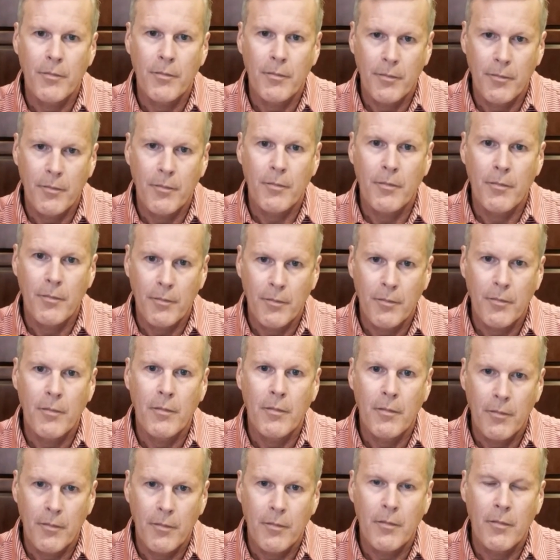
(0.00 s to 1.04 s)

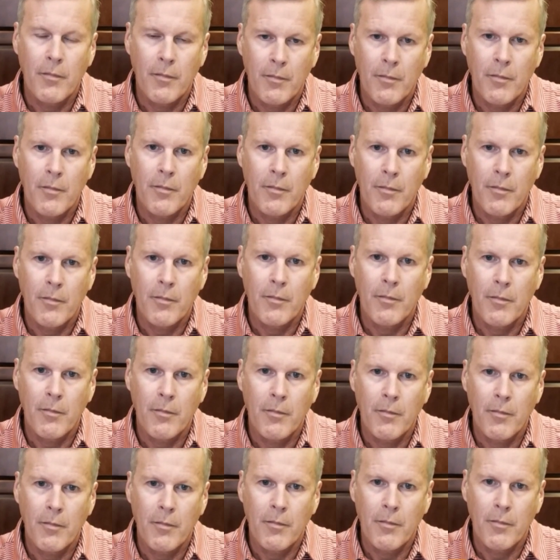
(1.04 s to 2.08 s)

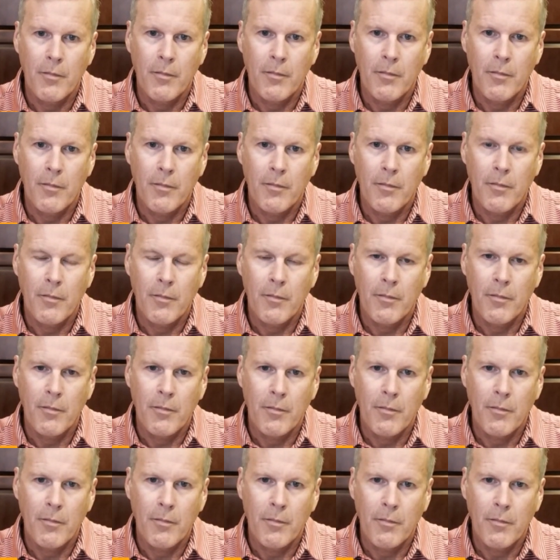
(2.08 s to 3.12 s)

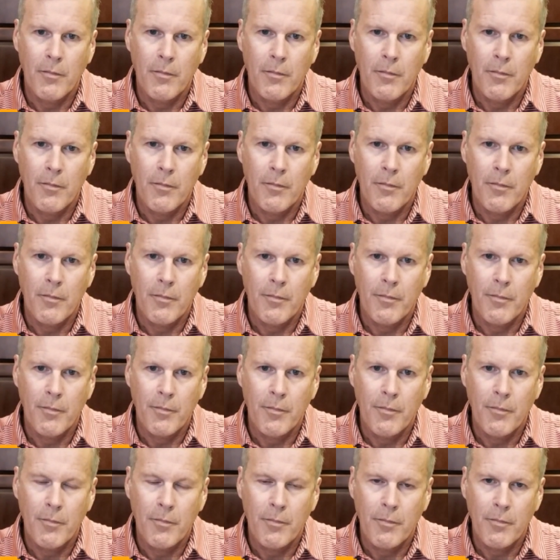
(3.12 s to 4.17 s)

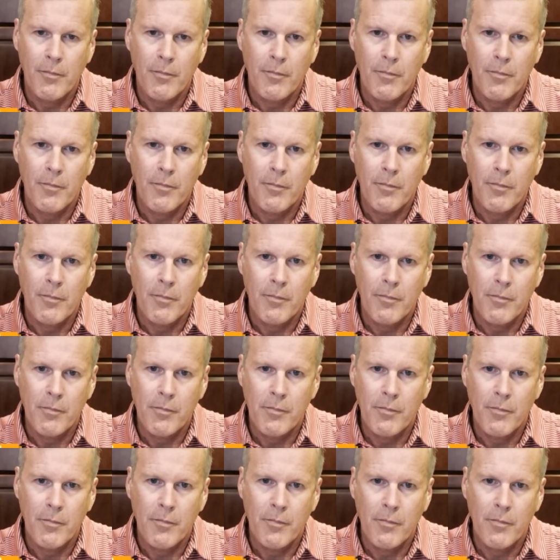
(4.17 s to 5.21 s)
[no speech]